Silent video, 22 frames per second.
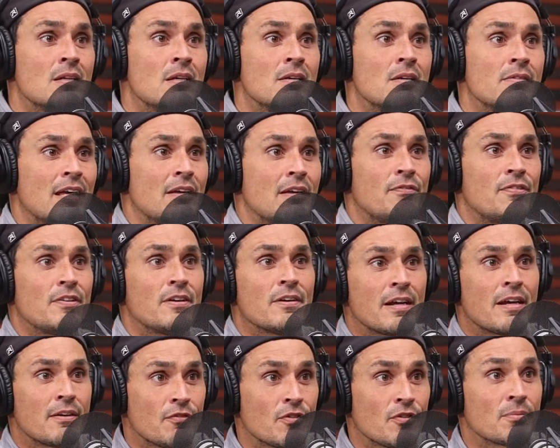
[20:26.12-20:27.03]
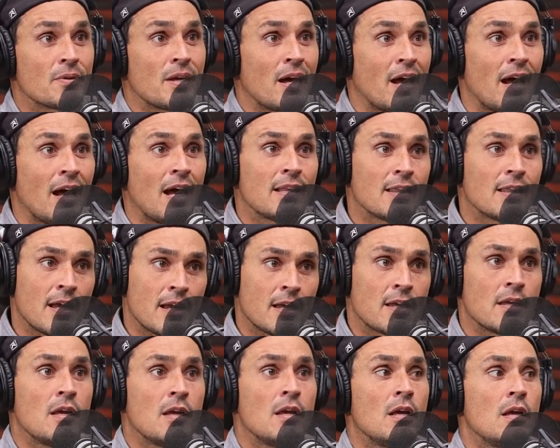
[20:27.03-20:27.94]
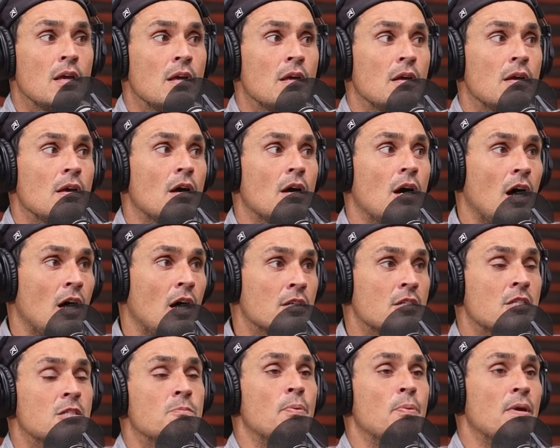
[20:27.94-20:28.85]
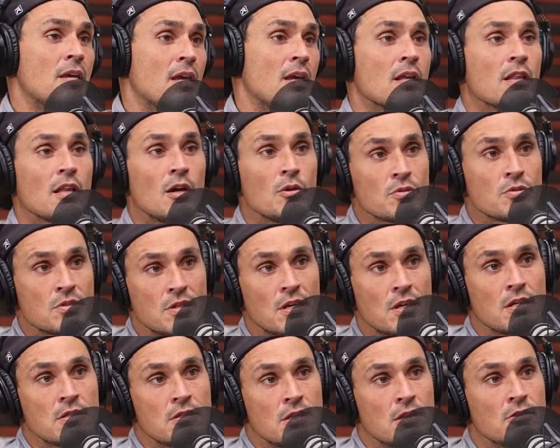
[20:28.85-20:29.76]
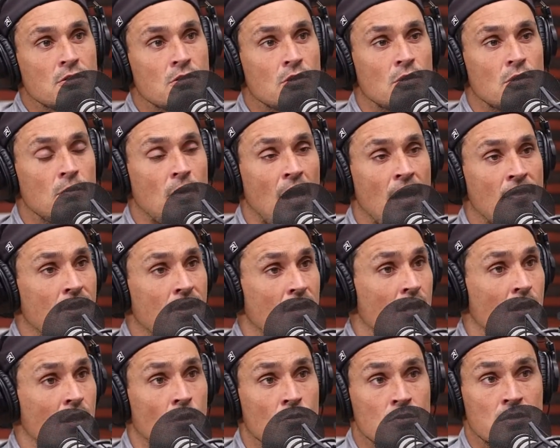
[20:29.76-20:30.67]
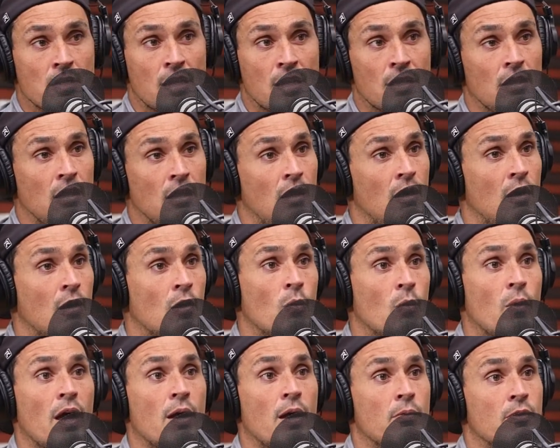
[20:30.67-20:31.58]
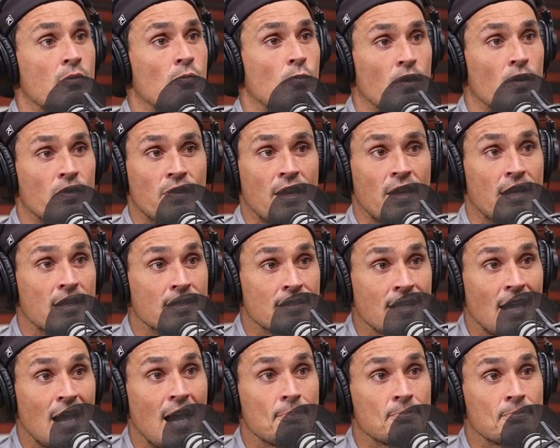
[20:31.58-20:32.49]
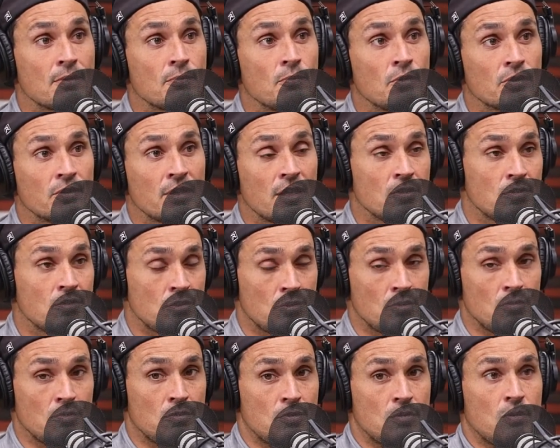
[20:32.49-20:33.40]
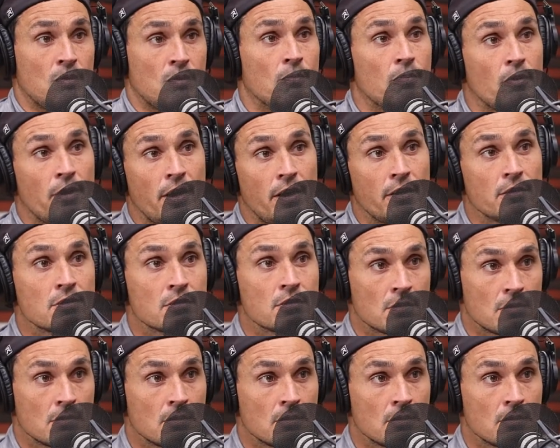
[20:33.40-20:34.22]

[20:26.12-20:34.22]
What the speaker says: That fear ain't from God. Like us speaking those things into them, I think goes a long way with what they adopt and what they choose to embrace.